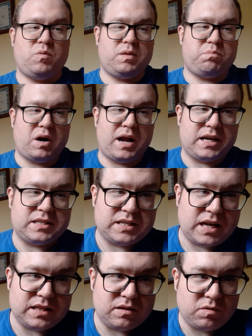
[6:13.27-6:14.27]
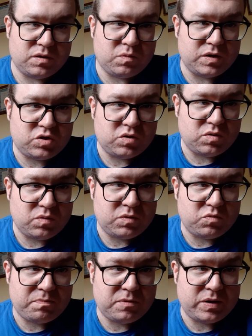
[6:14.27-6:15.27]
brass saddles
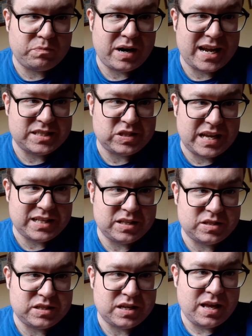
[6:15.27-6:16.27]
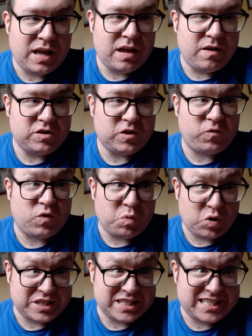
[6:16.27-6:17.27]
with brass saddles, just for
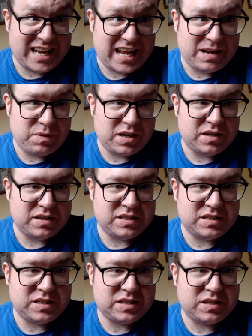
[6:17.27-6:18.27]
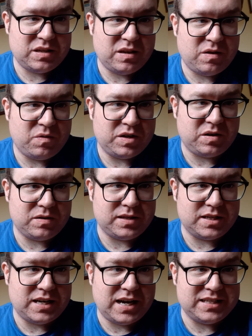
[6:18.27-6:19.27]
more sustain, because when it comes to
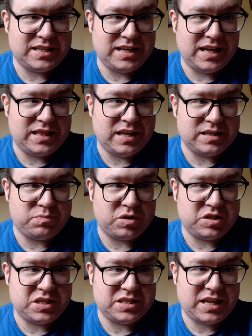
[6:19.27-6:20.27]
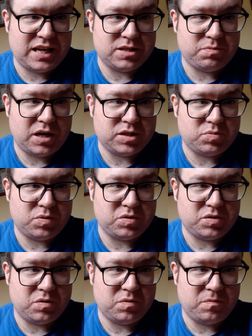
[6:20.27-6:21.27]
jazz you need as much sustain as possible.
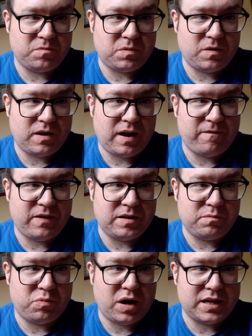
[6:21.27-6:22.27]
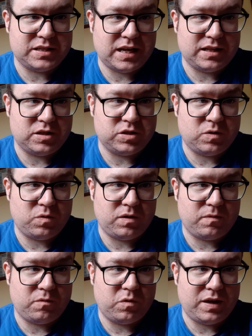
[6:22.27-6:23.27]
So I find brass saddles
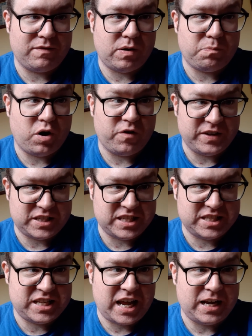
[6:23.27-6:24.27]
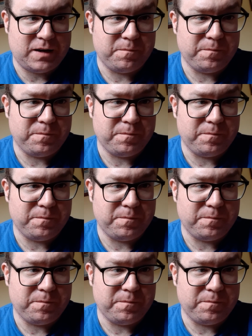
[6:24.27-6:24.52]
will give out perfect sustain.